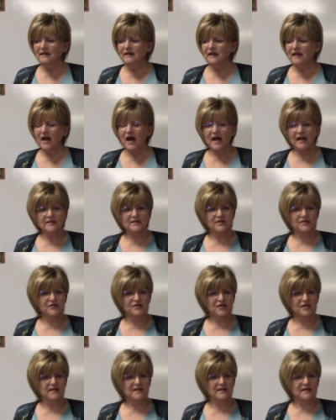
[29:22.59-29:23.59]
Kaiser
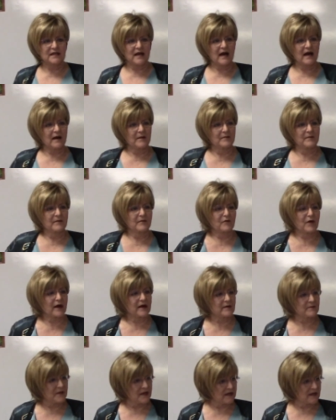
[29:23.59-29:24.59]
just um,
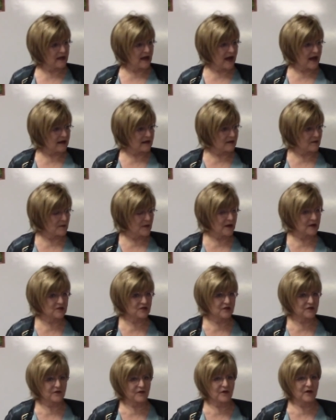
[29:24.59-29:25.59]
recommended
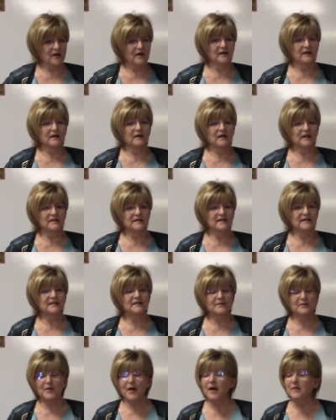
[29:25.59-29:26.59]
acupuncture for a
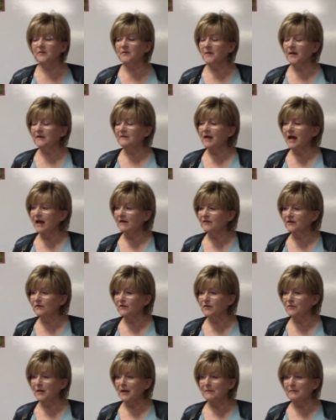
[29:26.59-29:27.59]
consistent problem I'm having
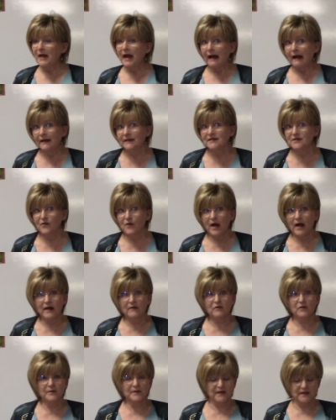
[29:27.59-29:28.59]
with my back. So I
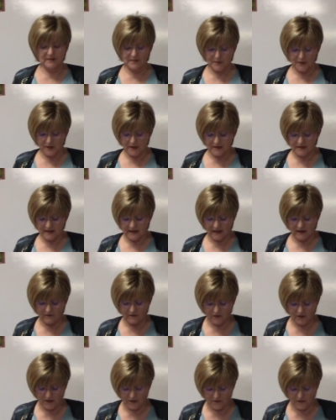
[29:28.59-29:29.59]
will be experiencing it
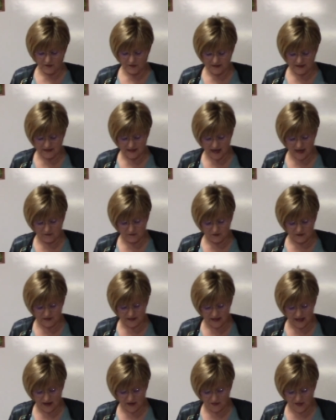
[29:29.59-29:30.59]
for the first time. We'll
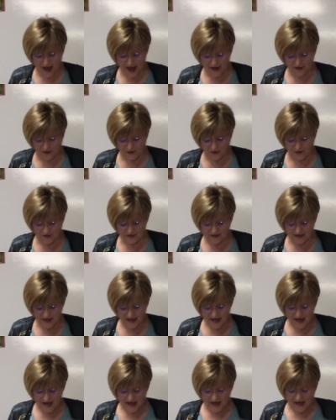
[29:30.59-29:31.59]
see how that goes.
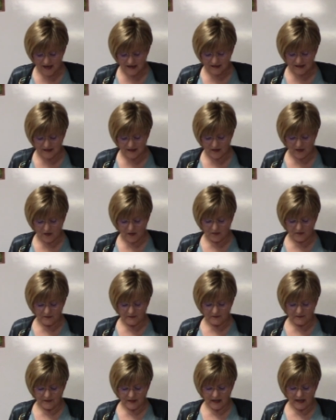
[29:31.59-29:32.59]
So,
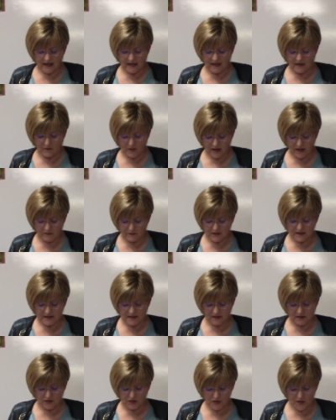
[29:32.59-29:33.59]
anyway, we
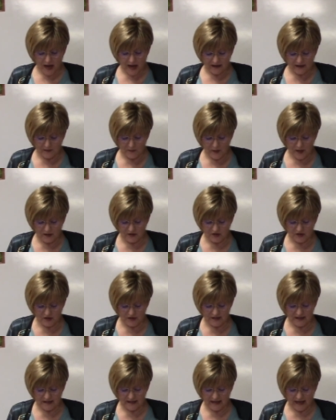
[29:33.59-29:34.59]
still do acupuncture
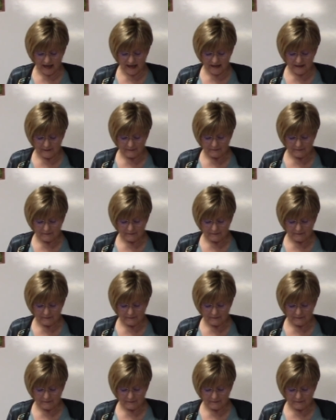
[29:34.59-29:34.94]
today.